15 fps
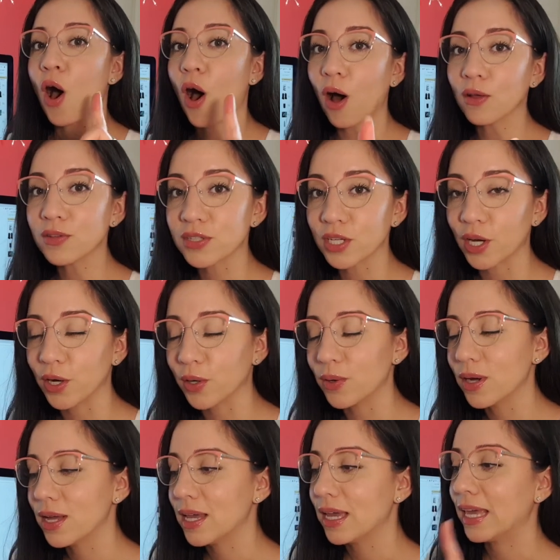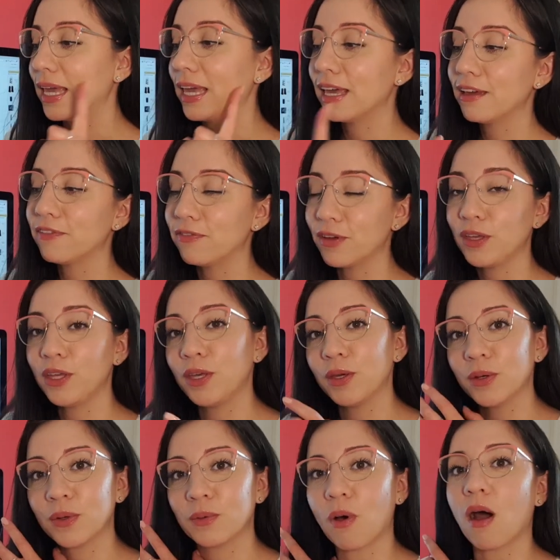Also, if
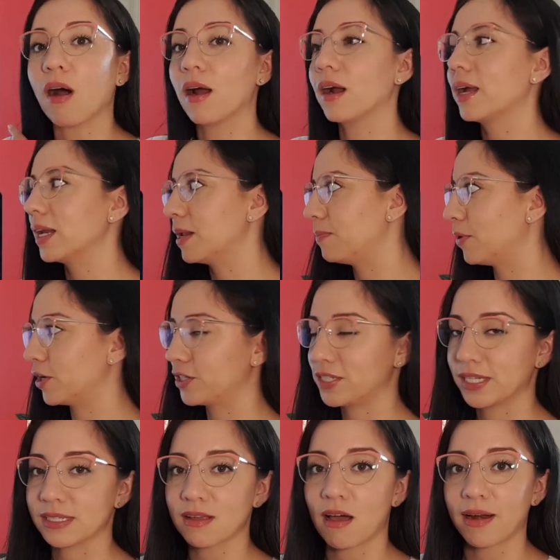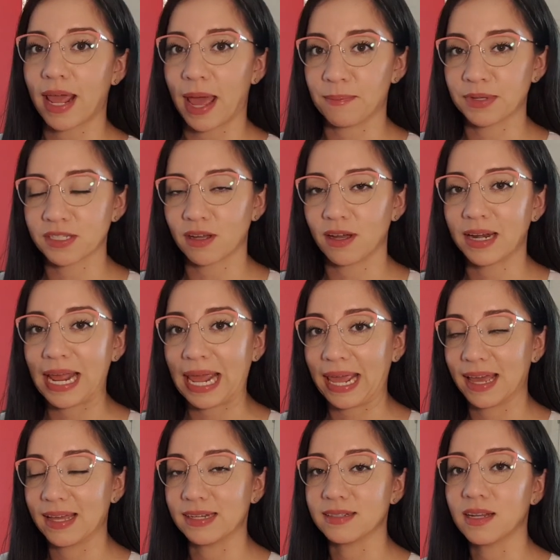you are going to purchase on Amazon
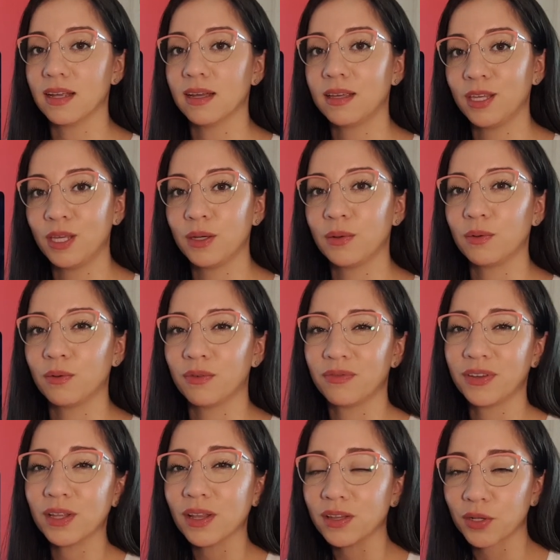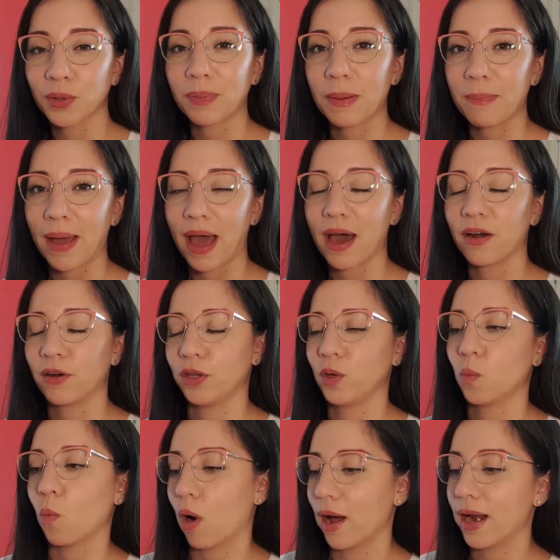and you feel a little bit bad, or you
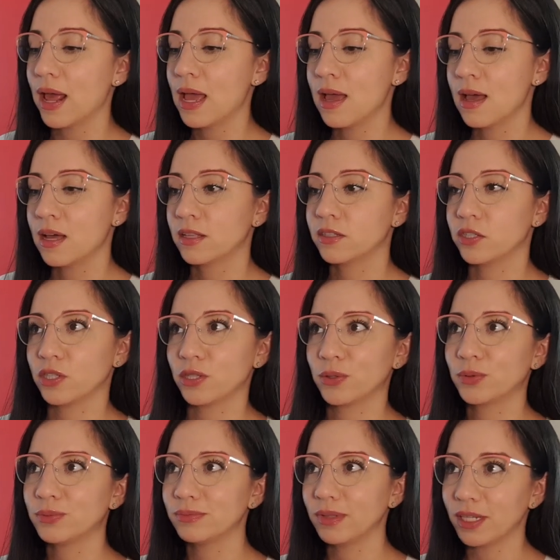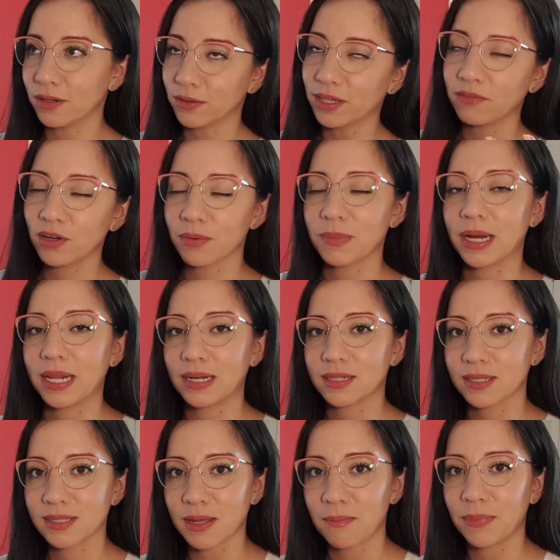want to, you know, give your money
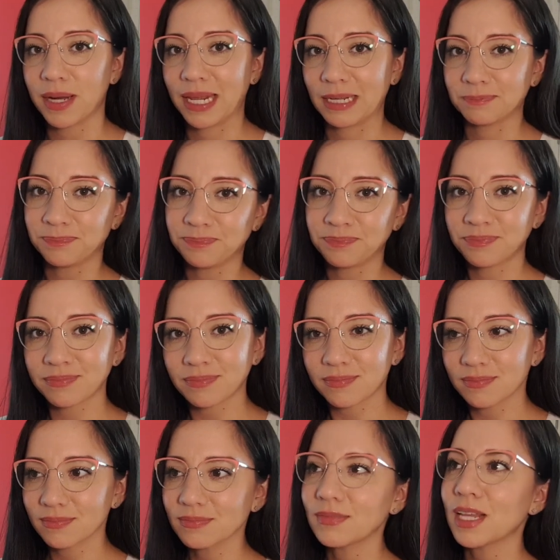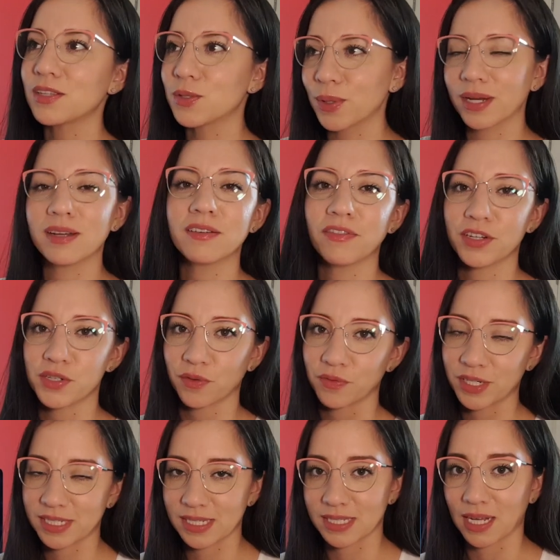to somebody, to an individual
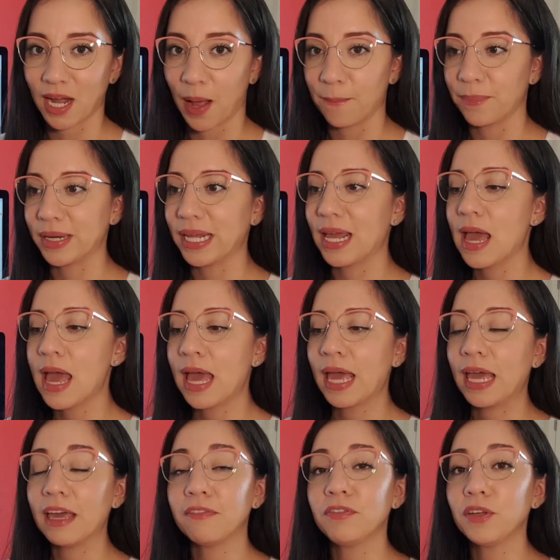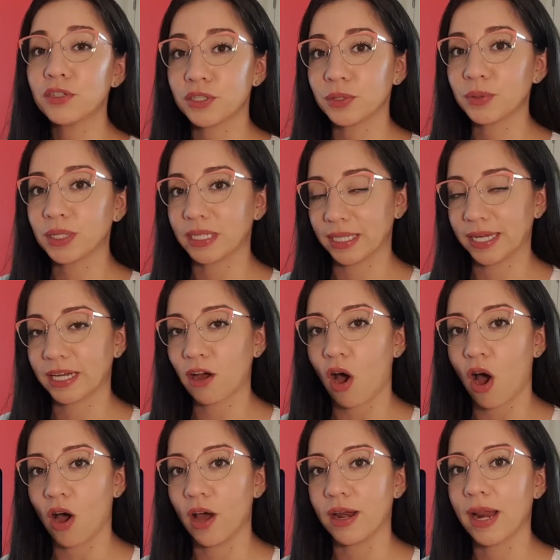versus a company, if you do click
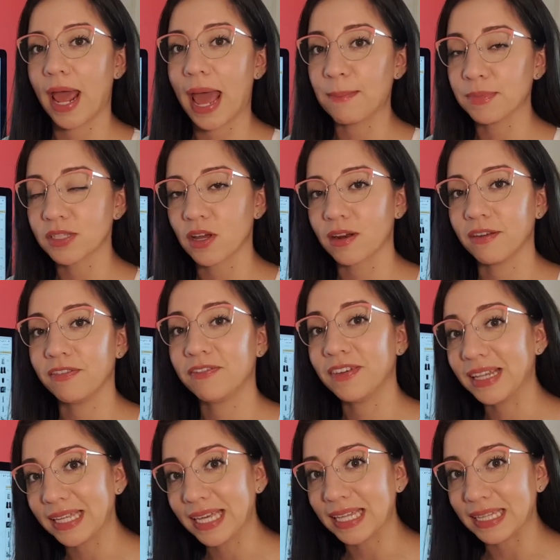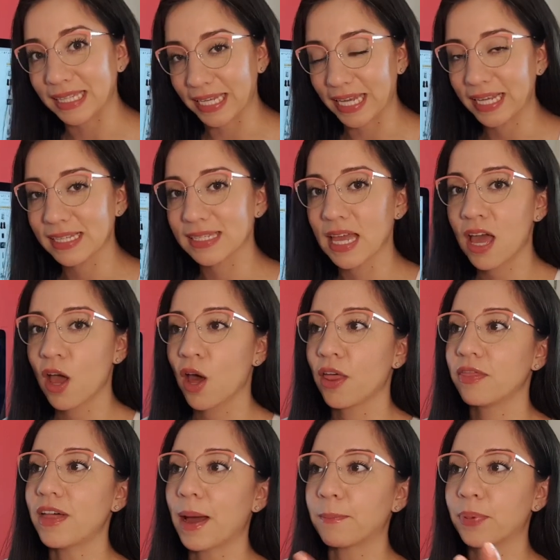on Amazon affiliate links,
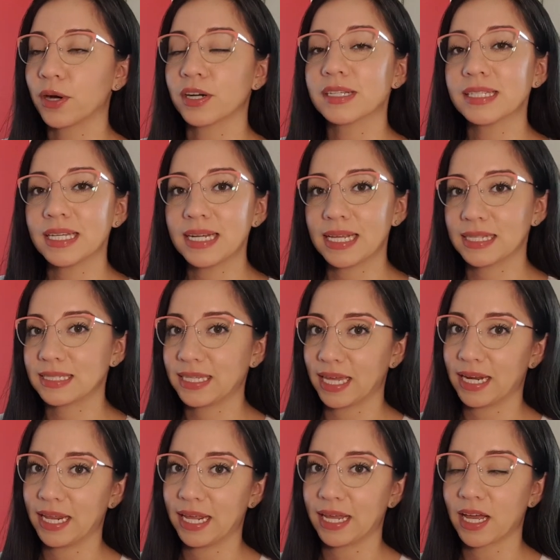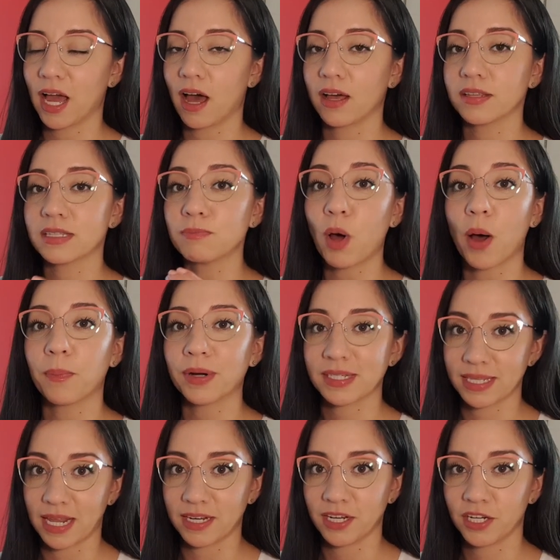that person is getting a small
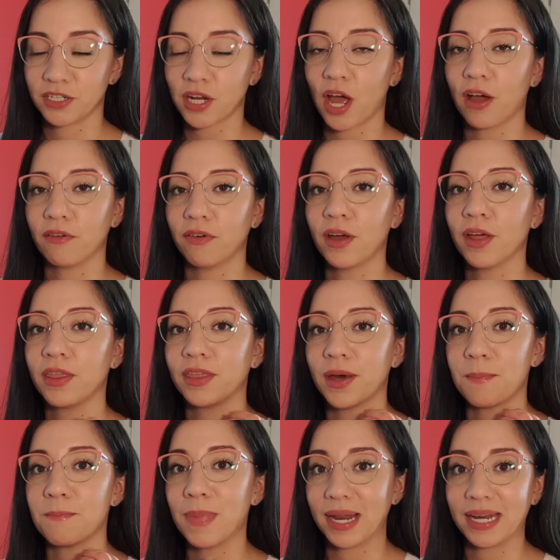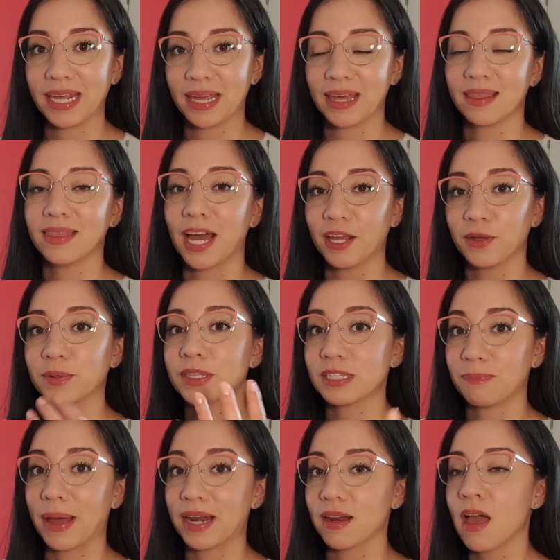percentage of the money that you
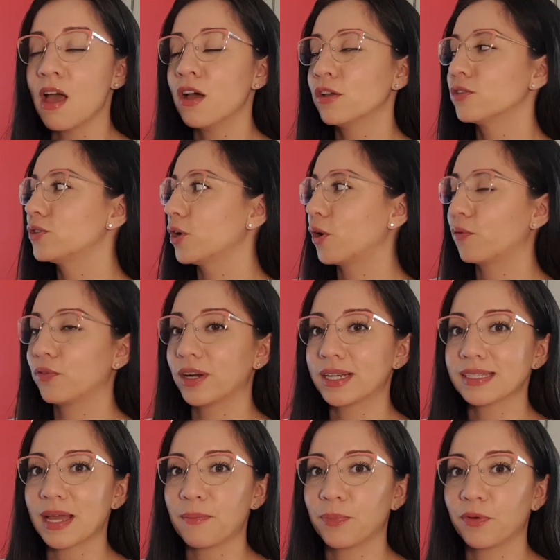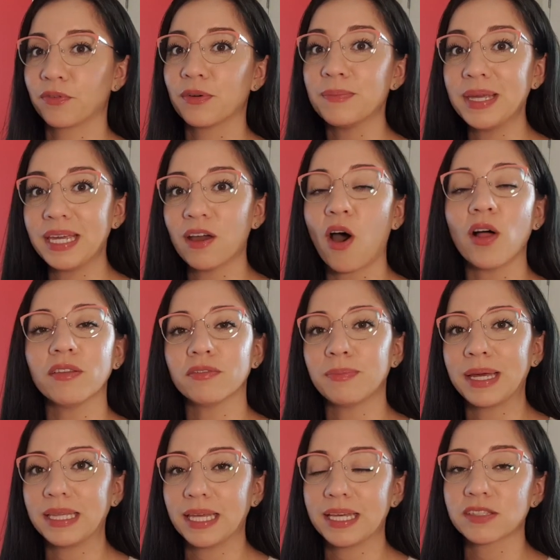spend. So for example, for me, all of
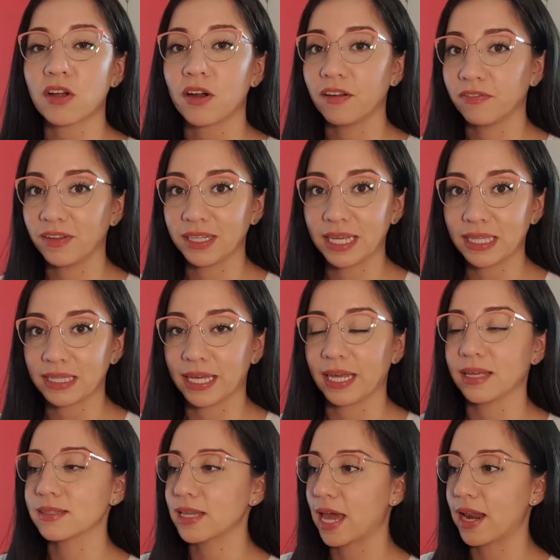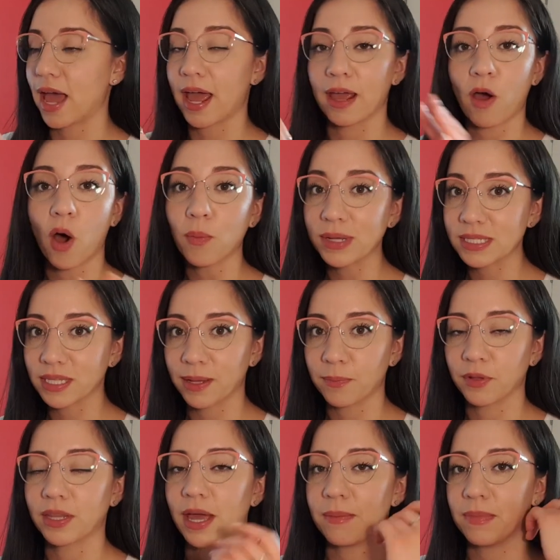my links are affiliate links and I always label
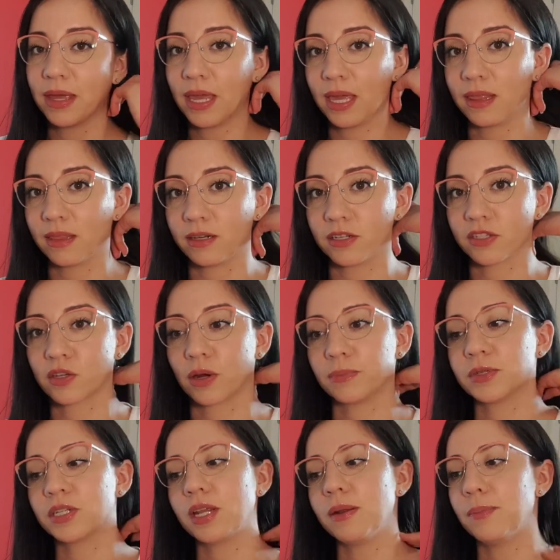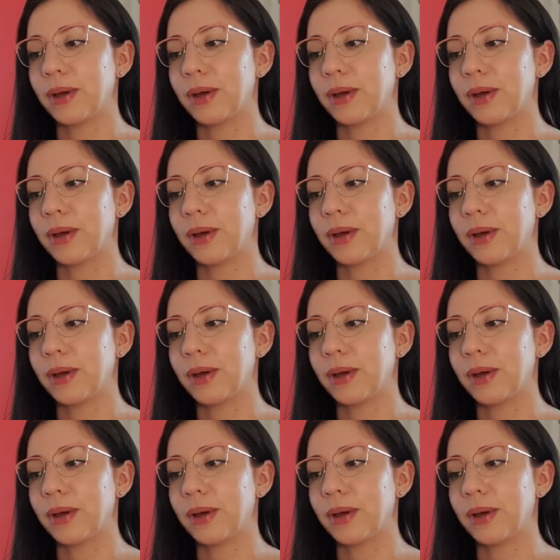them in the description.